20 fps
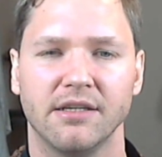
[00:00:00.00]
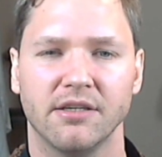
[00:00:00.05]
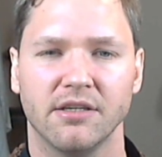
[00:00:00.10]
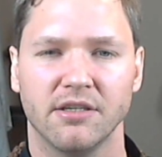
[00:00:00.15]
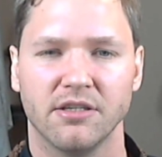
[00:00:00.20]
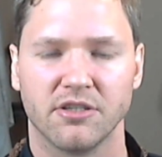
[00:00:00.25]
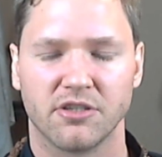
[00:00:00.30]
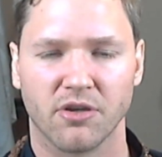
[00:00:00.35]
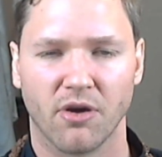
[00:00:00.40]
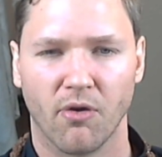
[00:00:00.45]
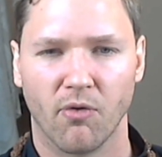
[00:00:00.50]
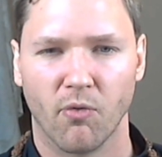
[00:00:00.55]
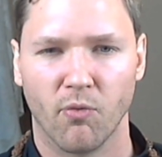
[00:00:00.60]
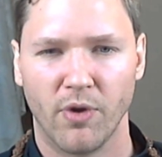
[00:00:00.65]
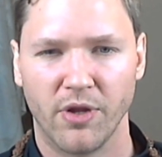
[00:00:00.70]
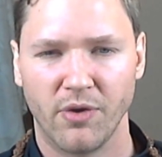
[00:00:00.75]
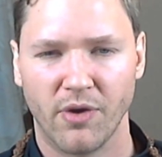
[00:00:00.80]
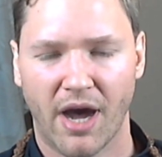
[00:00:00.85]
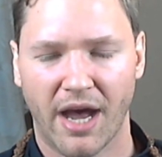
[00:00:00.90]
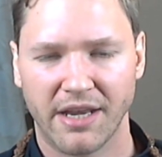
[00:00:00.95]
So
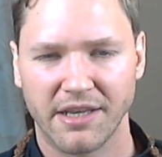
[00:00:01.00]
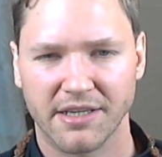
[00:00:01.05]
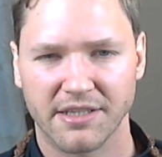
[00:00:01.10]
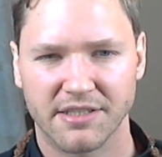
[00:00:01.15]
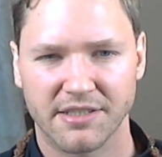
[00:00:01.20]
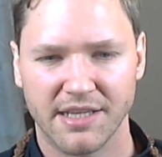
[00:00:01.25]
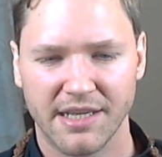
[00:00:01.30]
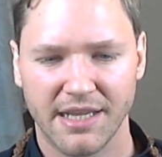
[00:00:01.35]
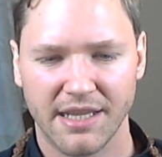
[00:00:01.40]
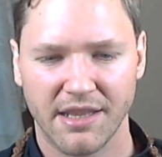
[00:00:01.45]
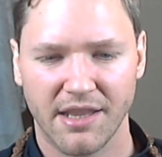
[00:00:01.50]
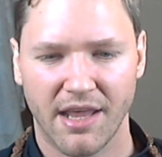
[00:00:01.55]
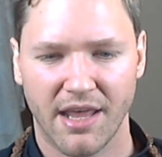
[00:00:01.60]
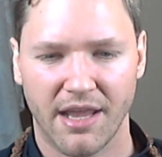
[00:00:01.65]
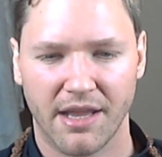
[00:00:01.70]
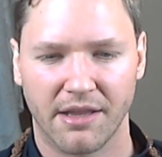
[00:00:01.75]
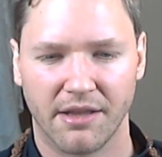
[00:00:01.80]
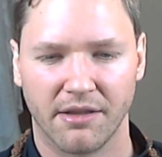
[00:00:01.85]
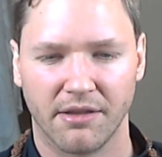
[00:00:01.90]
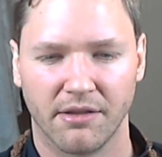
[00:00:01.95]
when you understand
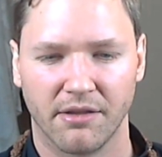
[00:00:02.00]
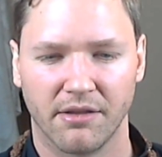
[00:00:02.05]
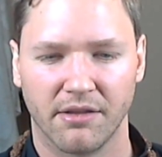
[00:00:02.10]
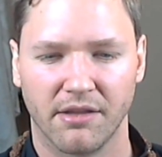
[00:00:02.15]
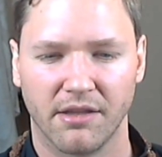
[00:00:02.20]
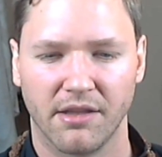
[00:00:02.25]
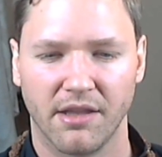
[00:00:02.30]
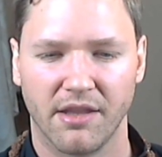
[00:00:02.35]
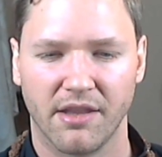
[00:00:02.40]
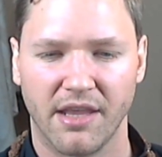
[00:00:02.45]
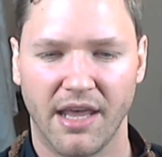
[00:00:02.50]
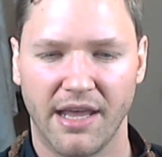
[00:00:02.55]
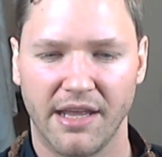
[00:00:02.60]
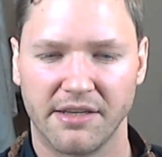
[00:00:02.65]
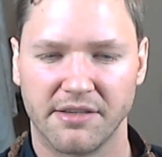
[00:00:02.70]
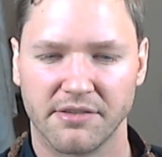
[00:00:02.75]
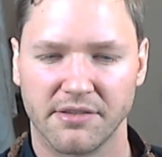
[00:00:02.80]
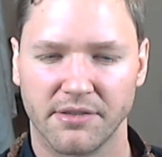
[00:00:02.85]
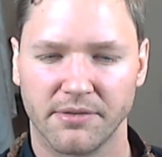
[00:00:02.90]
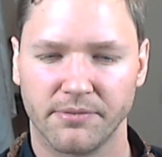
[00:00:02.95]
then
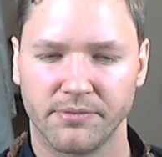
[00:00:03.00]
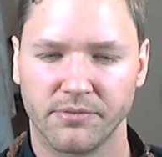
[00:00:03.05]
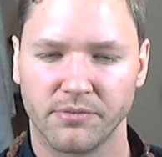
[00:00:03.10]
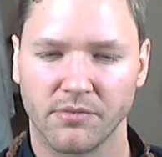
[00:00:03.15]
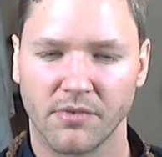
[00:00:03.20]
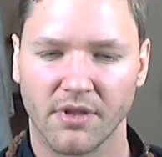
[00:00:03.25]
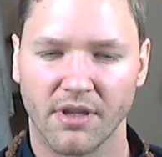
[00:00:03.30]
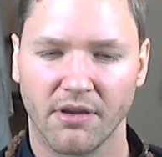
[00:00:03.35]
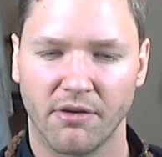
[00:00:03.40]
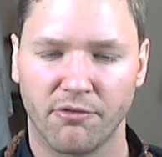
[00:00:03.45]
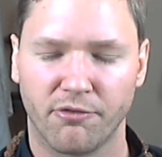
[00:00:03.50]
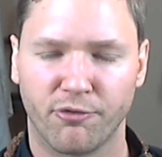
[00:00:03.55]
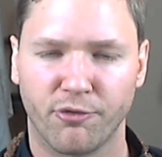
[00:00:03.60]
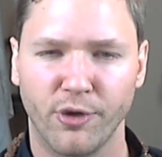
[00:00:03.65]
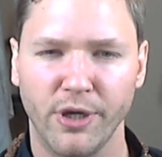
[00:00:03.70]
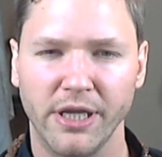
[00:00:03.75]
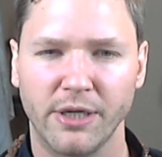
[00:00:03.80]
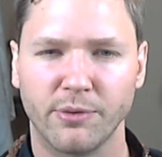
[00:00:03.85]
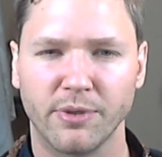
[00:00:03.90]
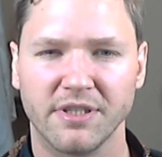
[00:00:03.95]
that
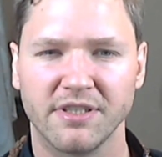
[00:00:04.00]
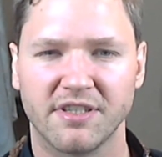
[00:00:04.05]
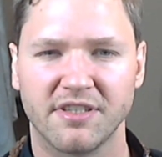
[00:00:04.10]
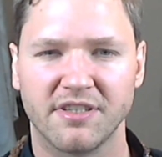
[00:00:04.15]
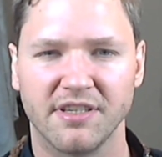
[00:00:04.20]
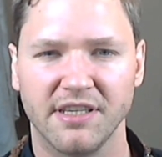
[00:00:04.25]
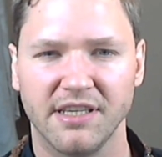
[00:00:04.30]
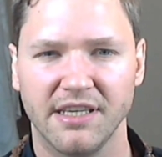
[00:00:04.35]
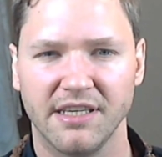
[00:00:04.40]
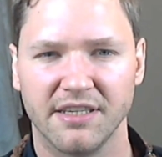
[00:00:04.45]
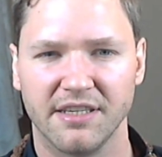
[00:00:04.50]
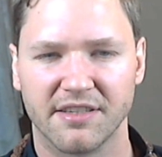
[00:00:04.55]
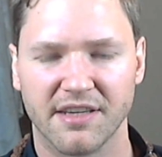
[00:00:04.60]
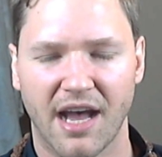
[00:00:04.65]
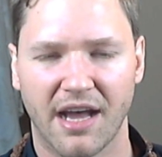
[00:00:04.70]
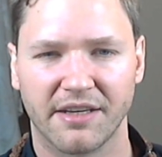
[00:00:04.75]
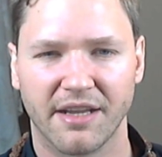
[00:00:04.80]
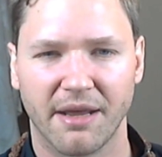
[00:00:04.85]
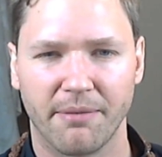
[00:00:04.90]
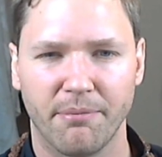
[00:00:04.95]
frequencies
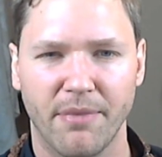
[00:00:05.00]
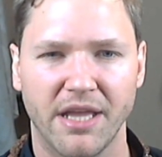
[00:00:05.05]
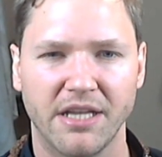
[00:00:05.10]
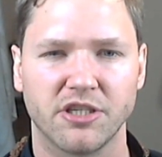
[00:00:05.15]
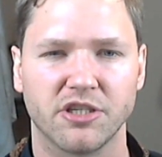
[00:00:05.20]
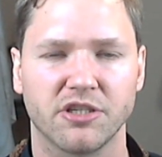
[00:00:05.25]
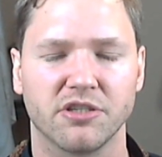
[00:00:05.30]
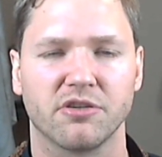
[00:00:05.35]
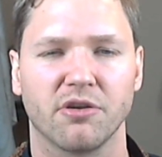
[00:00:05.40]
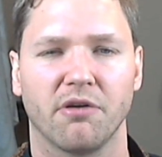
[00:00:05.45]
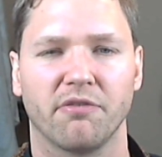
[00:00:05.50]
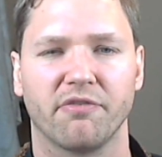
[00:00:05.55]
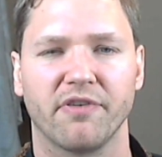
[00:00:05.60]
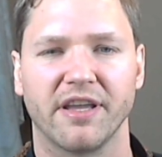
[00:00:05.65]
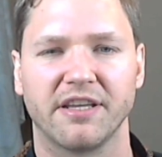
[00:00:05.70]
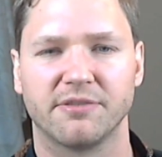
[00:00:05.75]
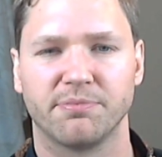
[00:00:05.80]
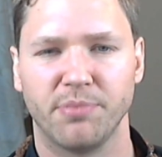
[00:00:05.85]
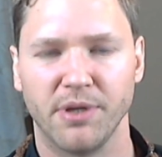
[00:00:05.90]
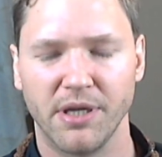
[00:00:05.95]
are dimensions of
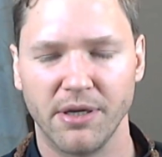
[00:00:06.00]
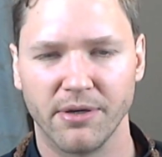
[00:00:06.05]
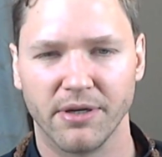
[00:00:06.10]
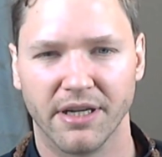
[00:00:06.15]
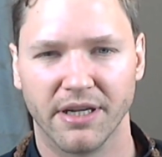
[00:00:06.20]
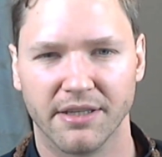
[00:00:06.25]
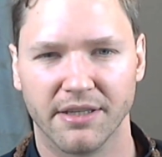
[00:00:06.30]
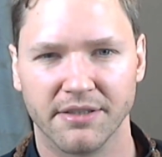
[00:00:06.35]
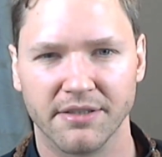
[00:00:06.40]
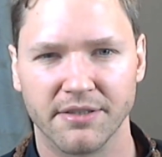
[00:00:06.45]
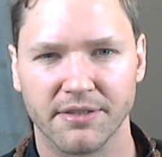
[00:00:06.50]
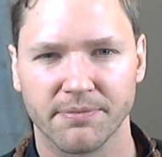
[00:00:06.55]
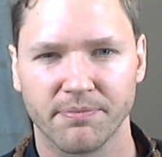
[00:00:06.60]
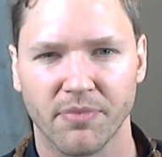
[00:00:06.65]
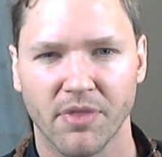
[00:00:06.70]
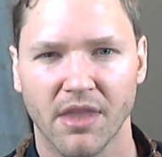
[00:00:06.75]
experience,